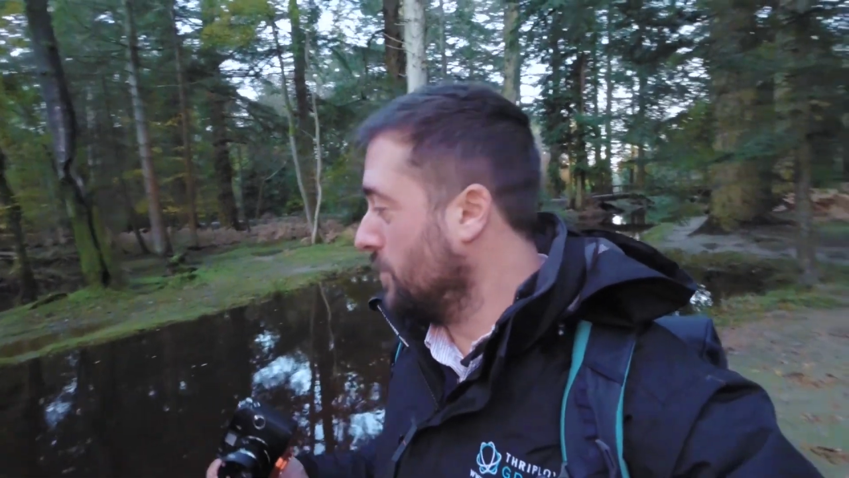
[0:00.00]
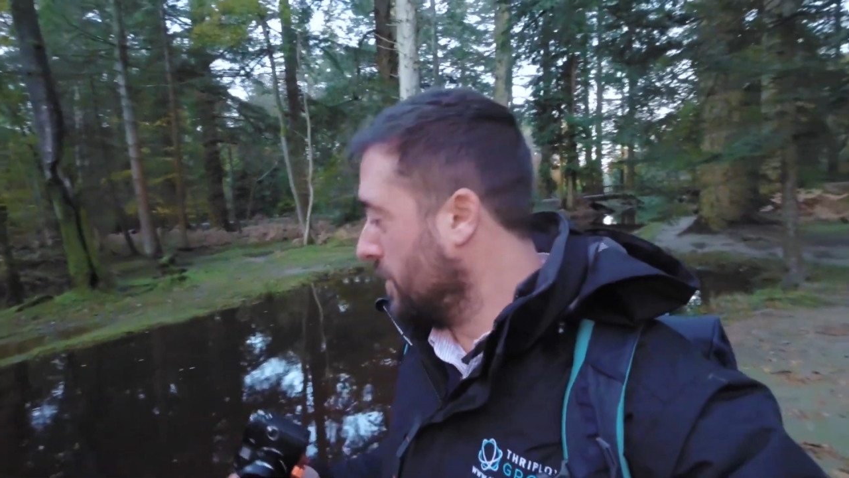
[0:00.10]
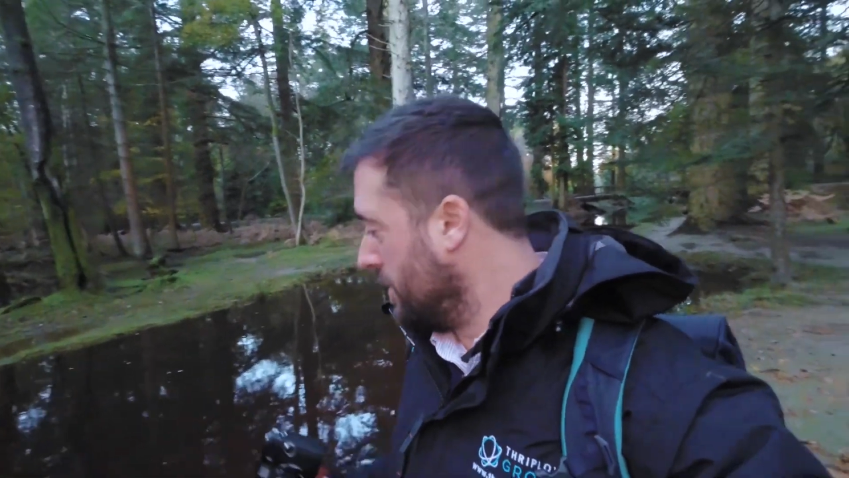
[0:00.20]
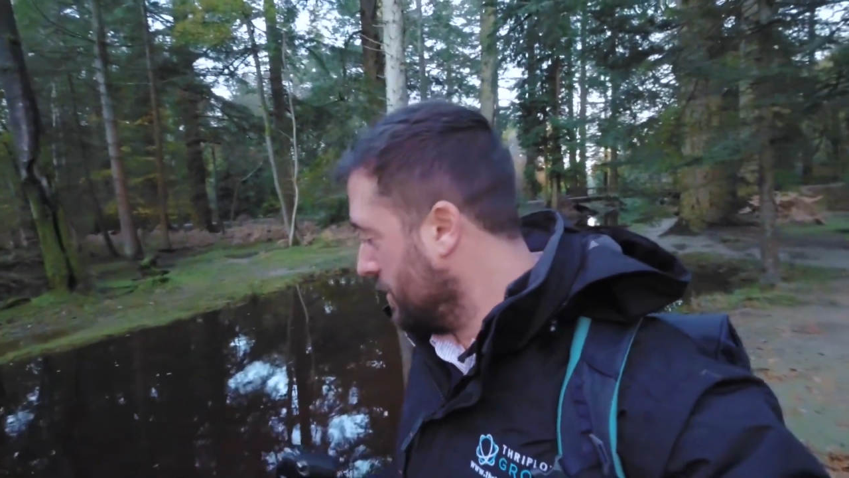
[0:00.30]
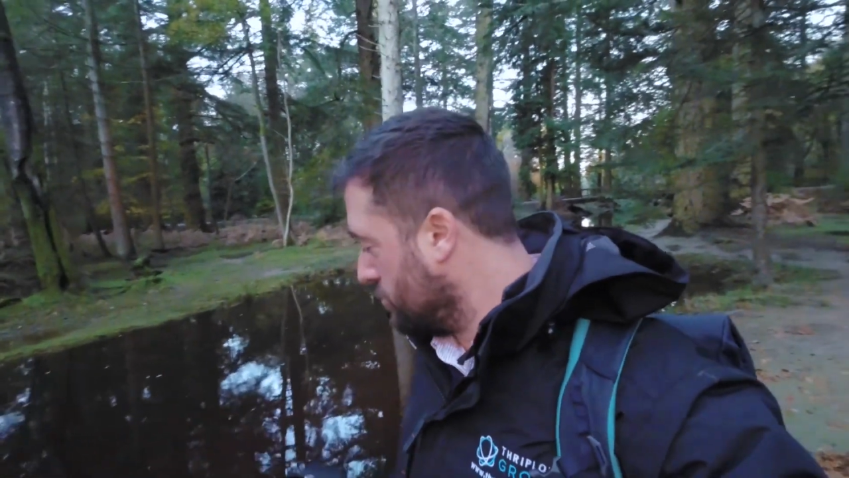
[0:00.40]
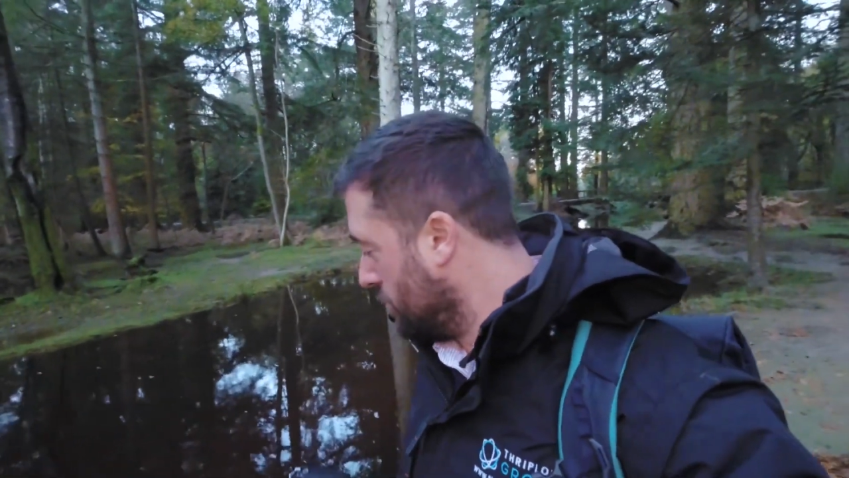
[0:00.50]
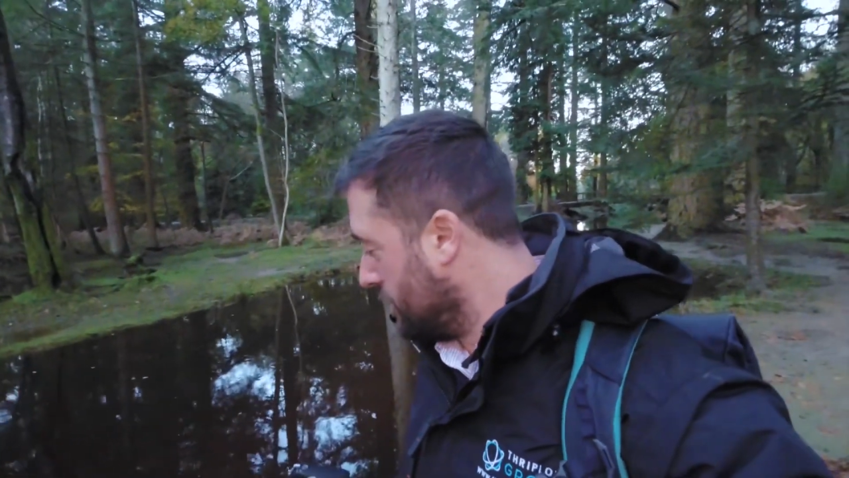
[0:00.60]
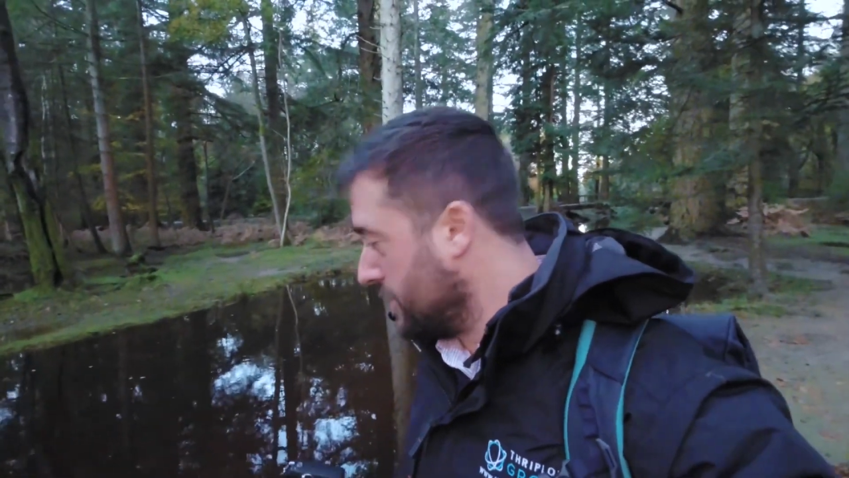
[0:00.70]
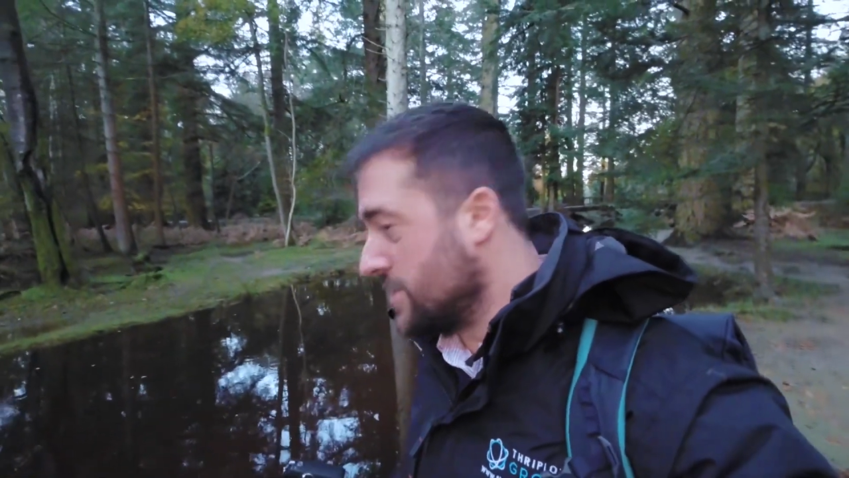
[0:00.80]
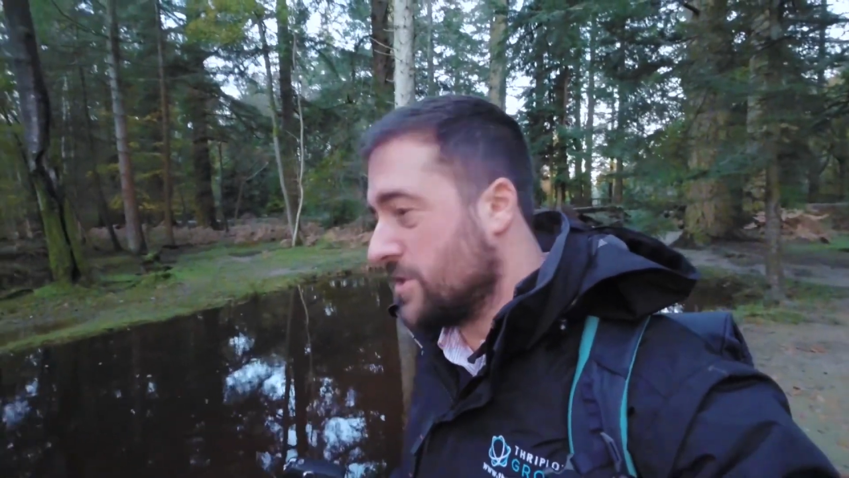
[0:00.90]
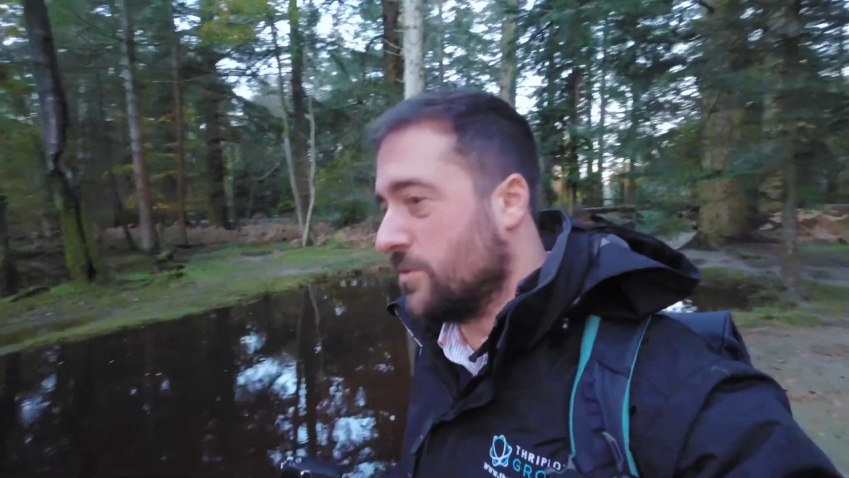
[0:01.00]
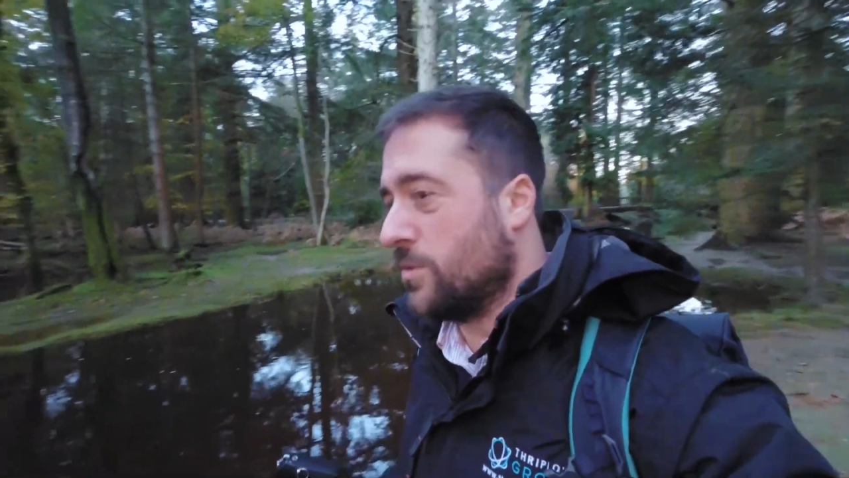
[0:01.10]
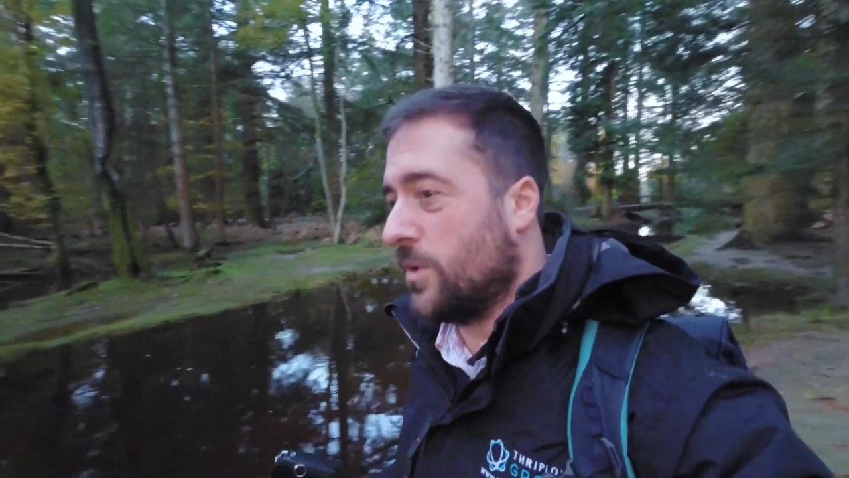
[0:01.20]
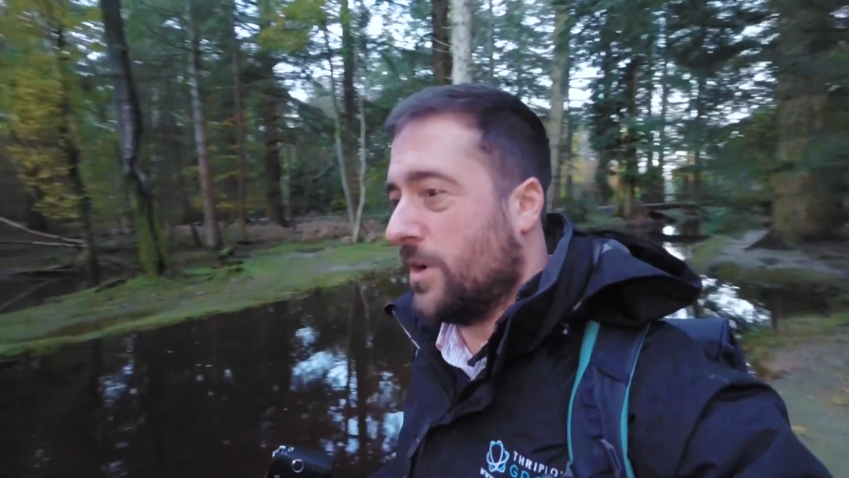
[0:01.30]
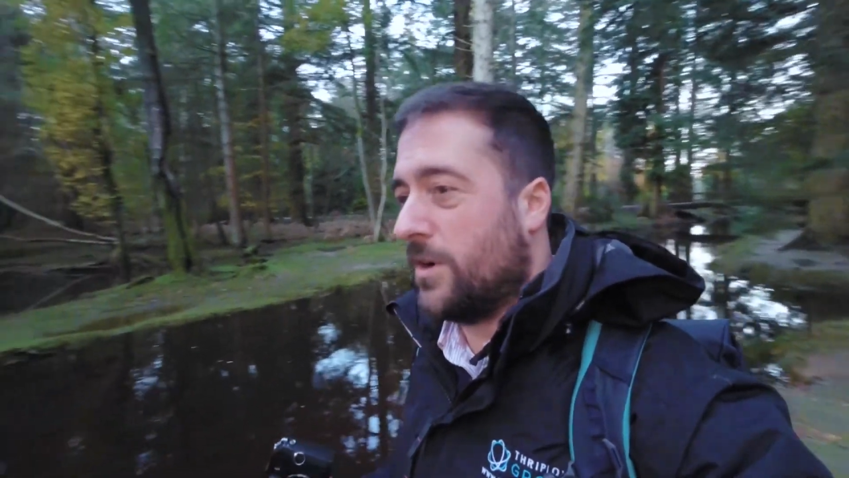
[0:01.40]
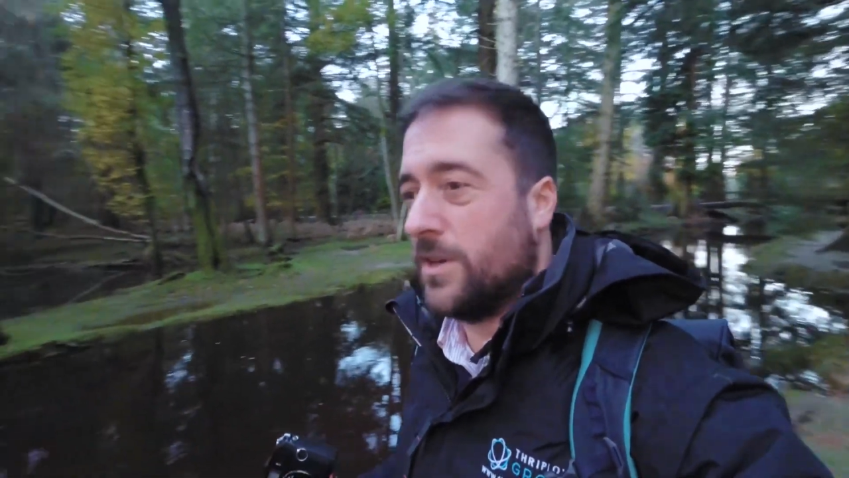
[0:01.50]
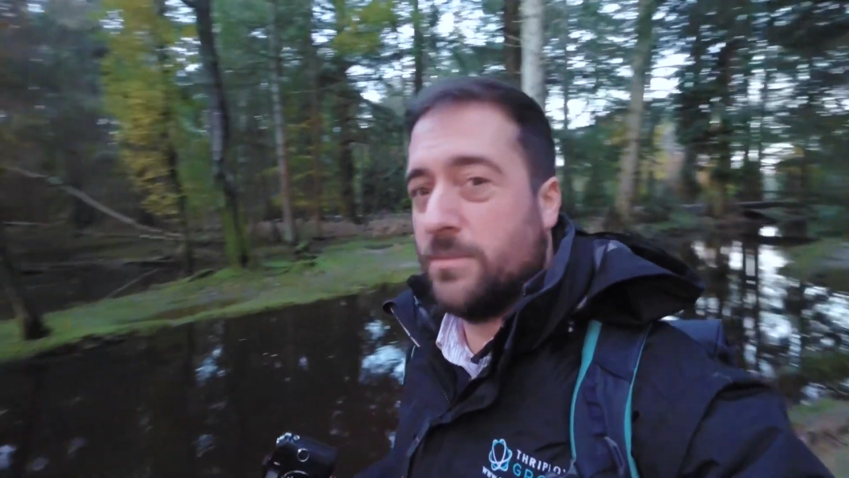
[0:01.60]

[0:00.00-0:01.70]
although this river is still quite high,